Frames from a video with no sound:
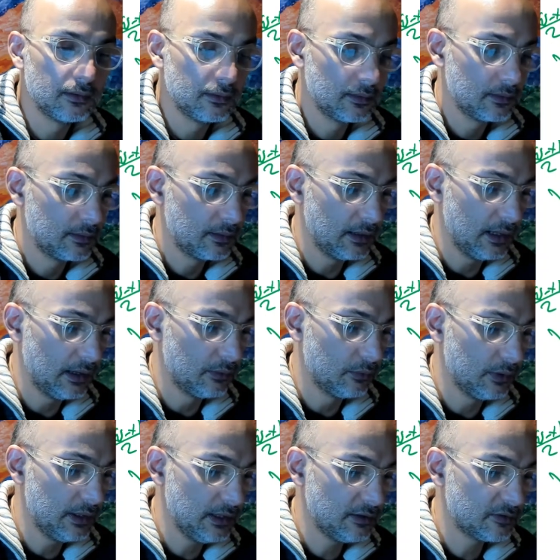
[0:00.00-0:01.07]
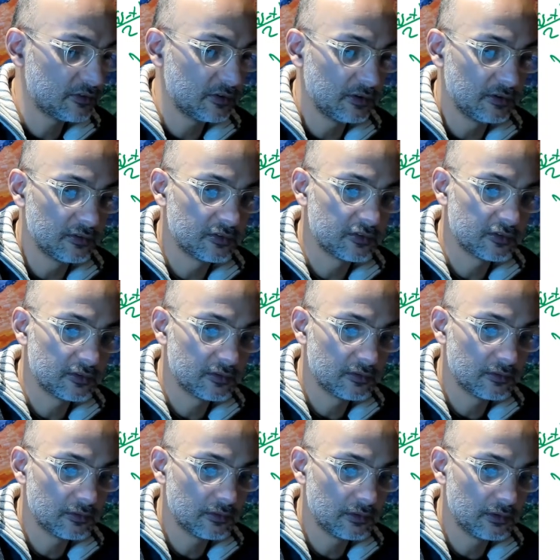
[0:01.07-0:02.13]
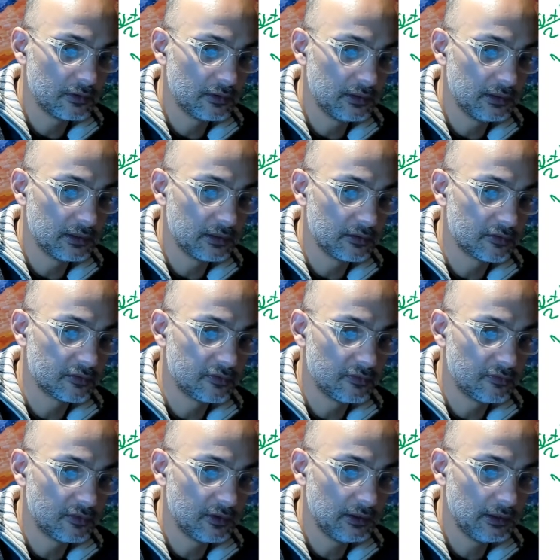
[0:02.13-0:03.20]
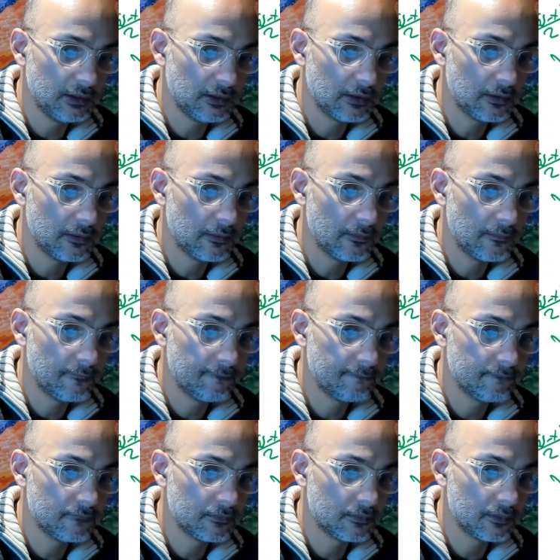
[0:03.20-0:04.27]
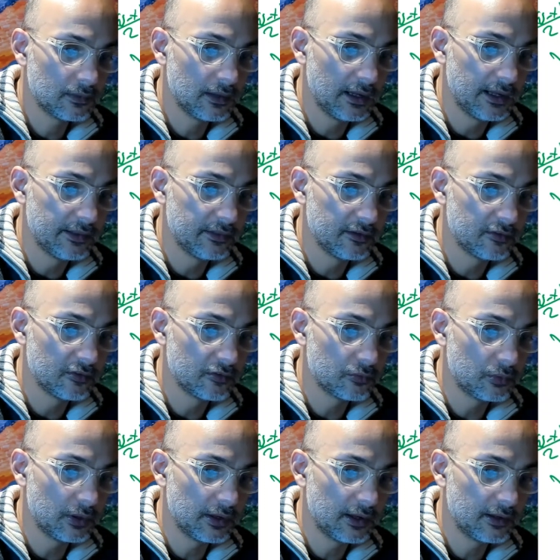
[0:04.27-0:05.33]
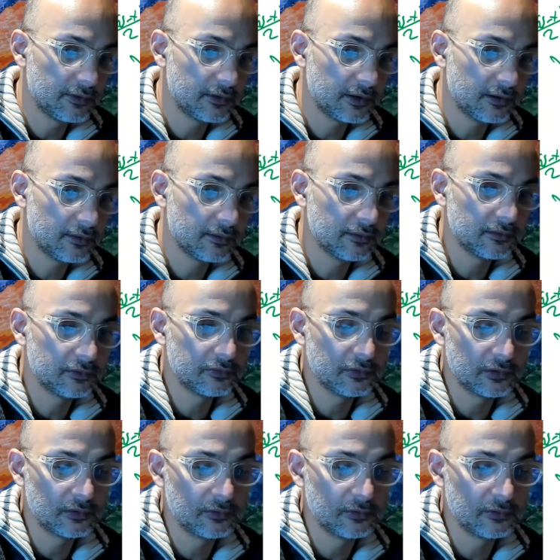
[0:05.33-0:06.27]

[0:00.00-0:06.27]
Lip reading: Now x is, here is 15, and this is 100 for 2.